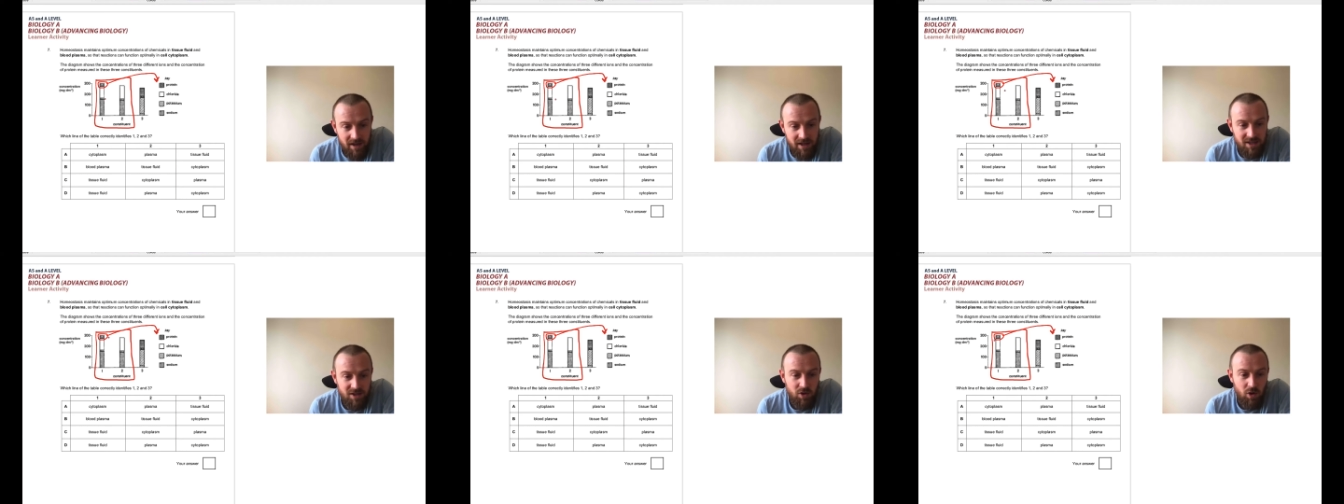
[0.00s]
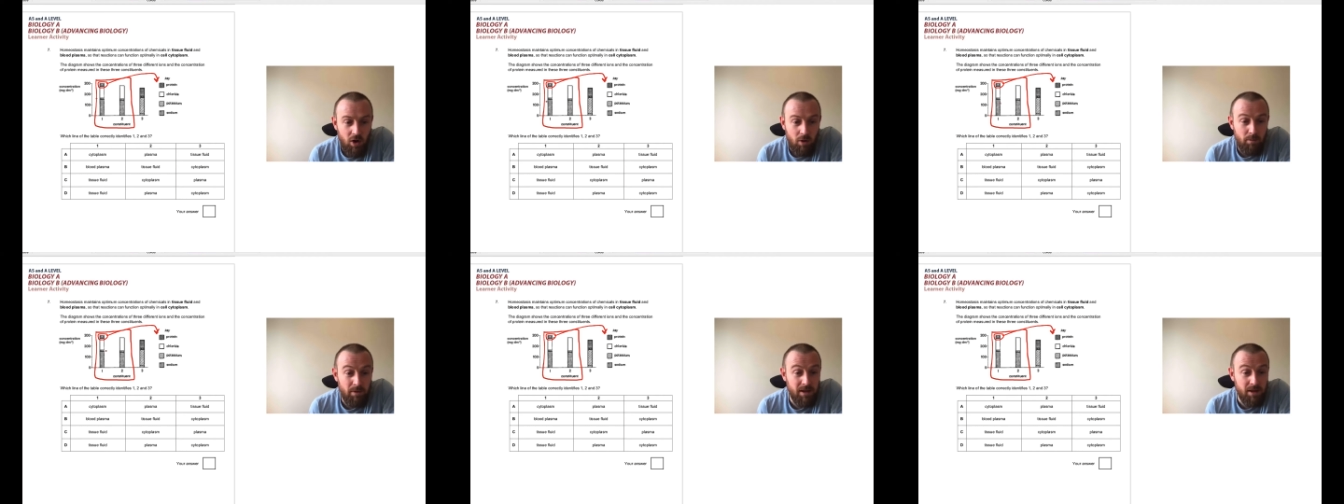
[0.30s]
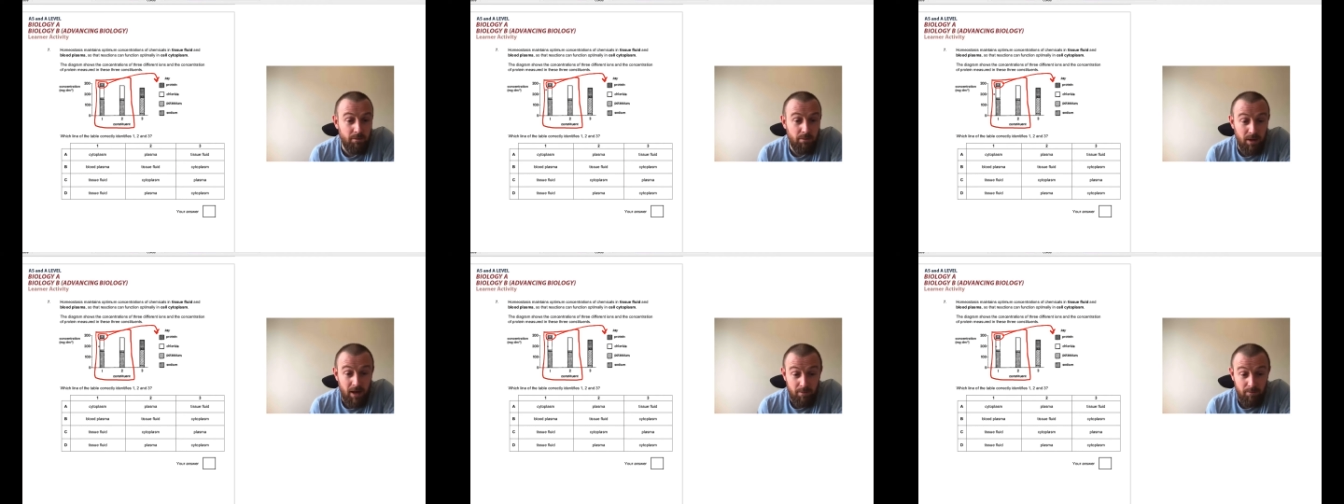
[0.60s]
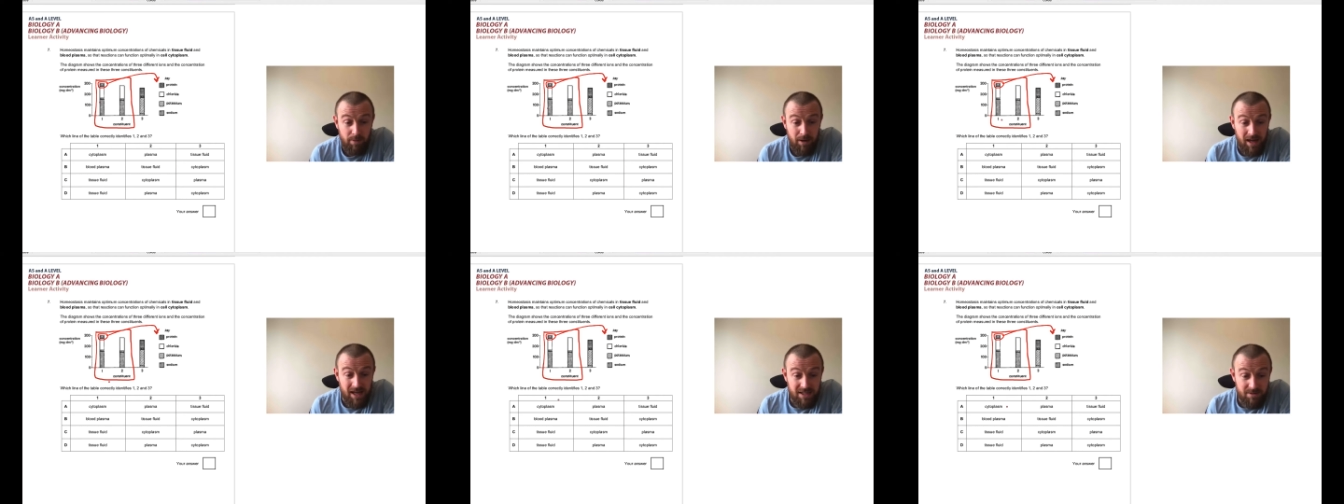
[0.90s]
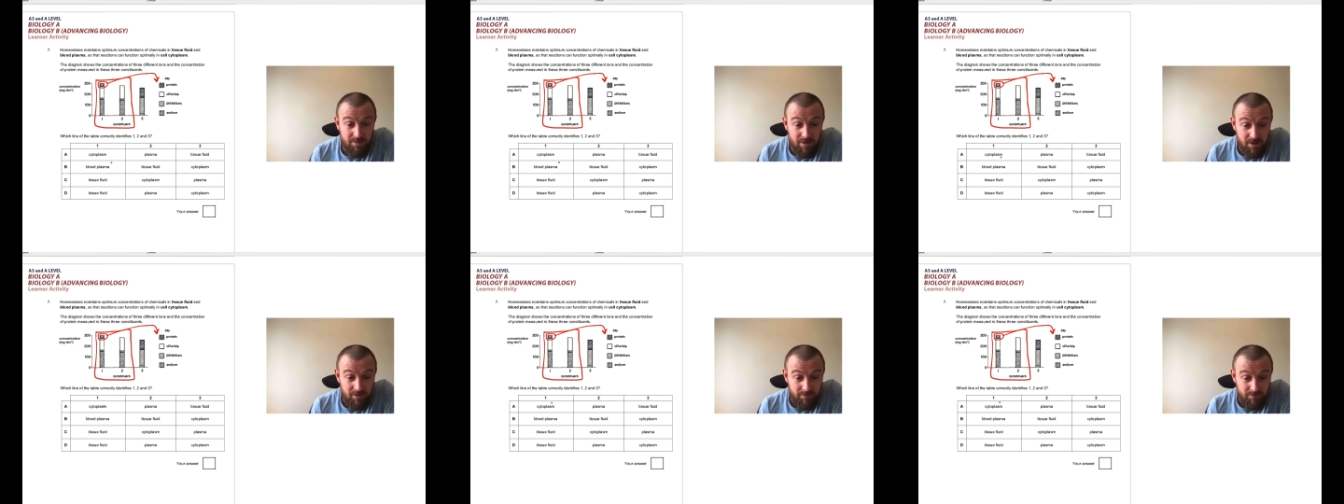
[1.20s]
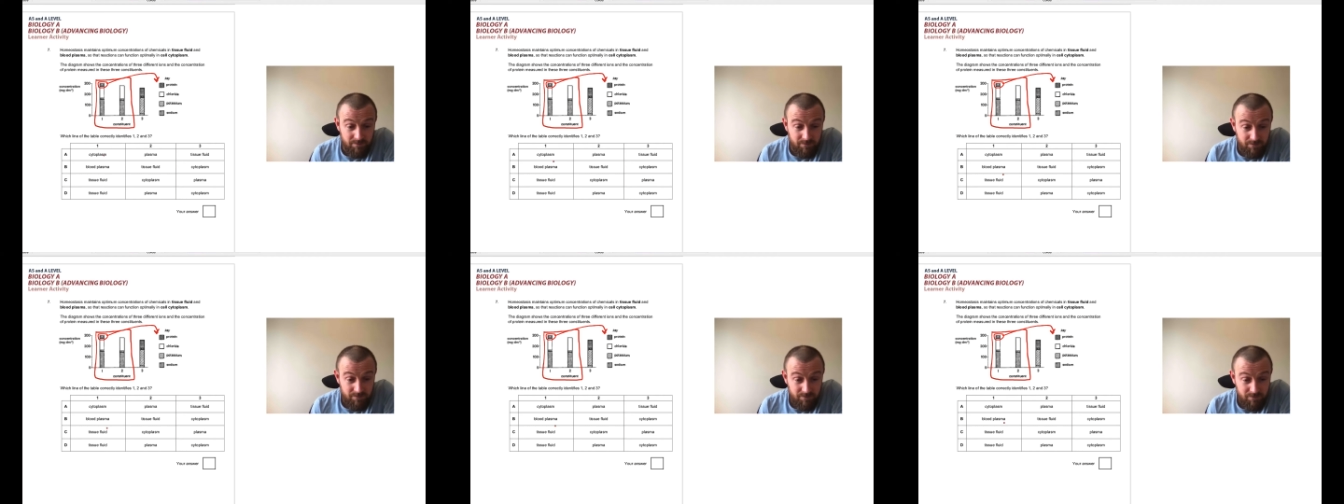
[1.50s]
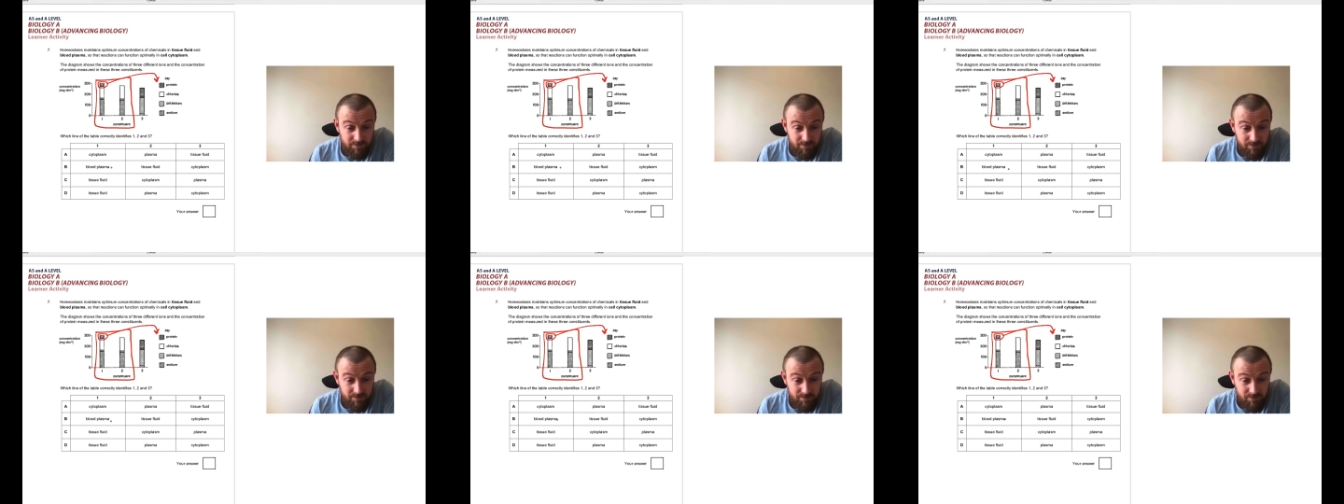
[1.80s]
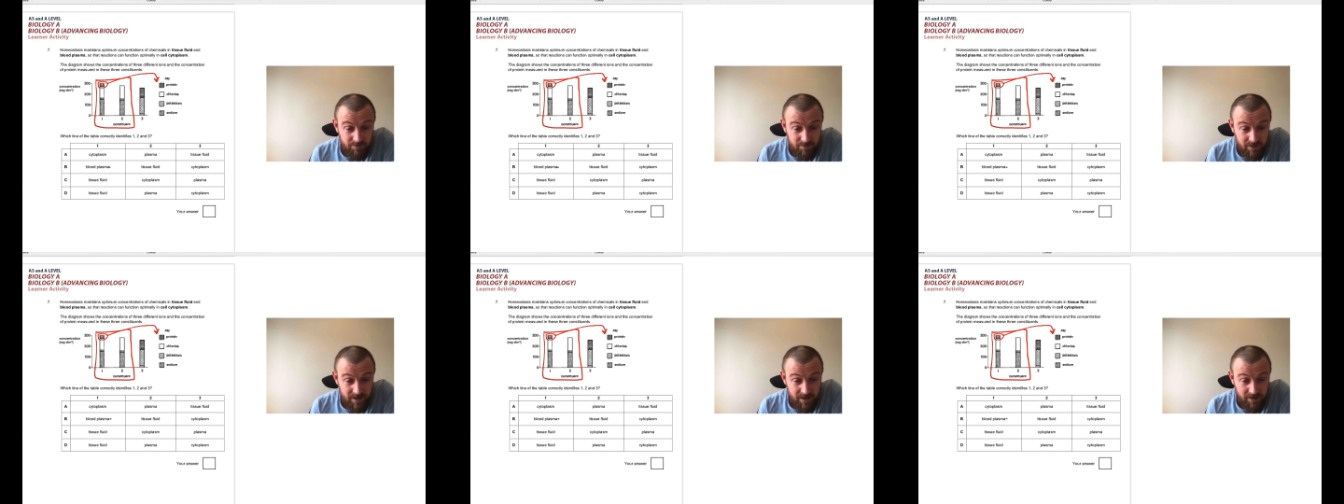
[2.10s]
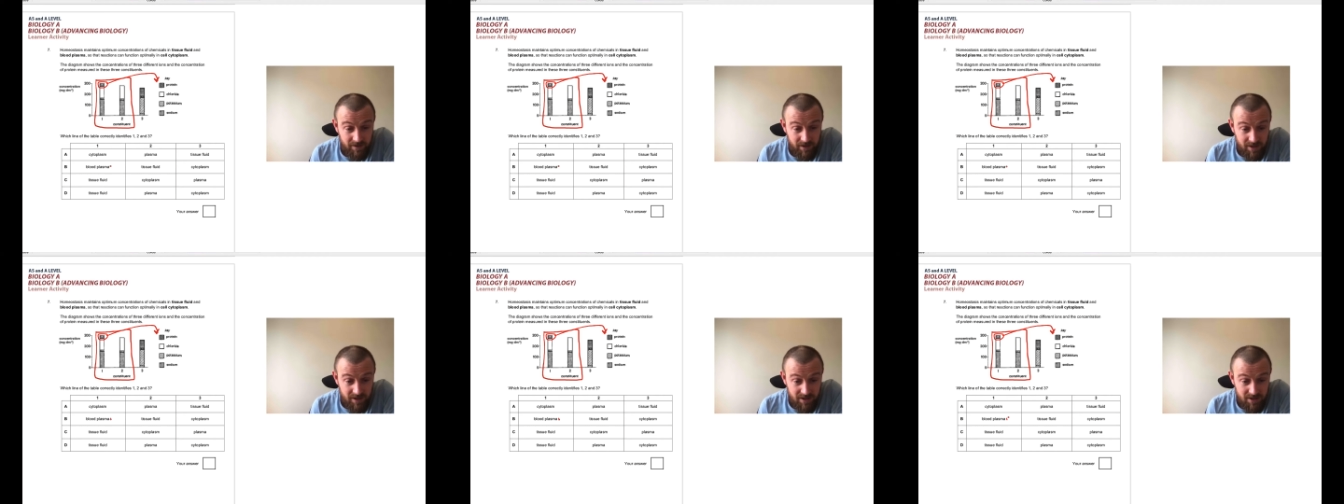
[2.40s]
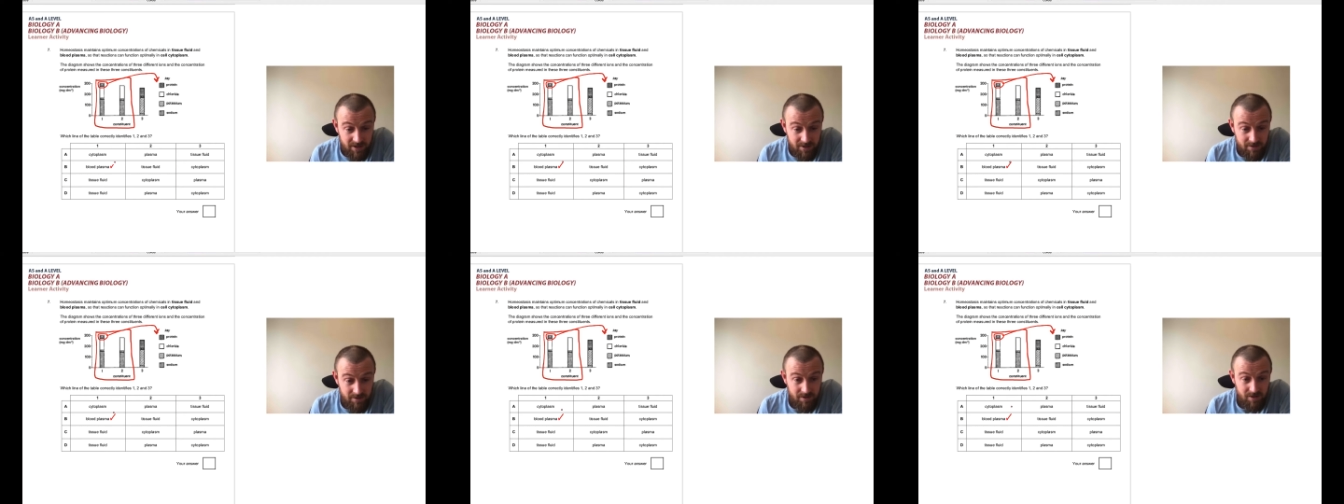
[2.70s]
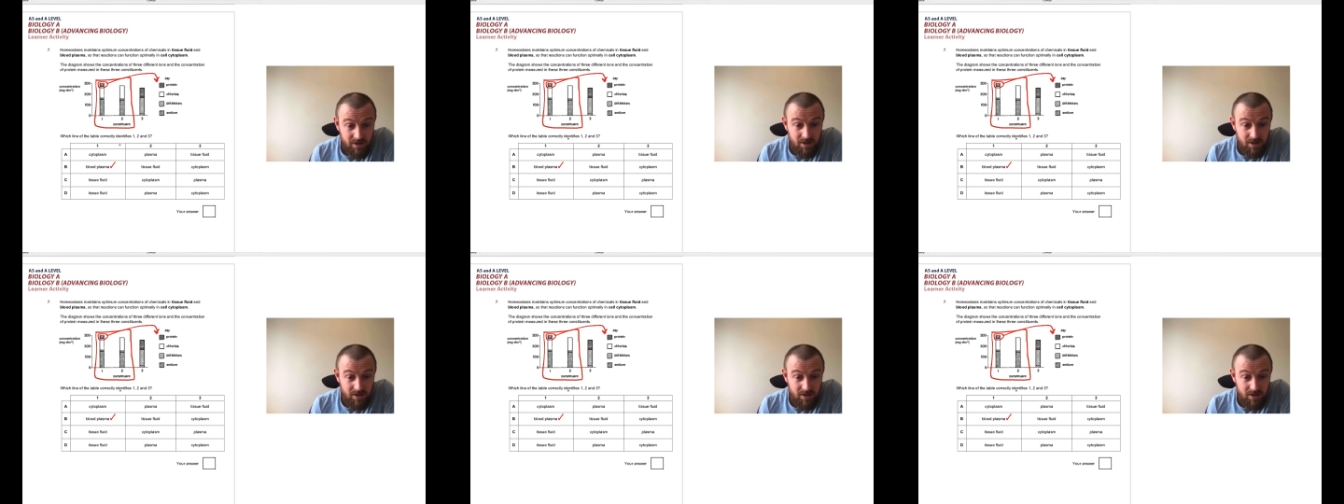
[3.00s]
has got to be the blood plasma, there it is.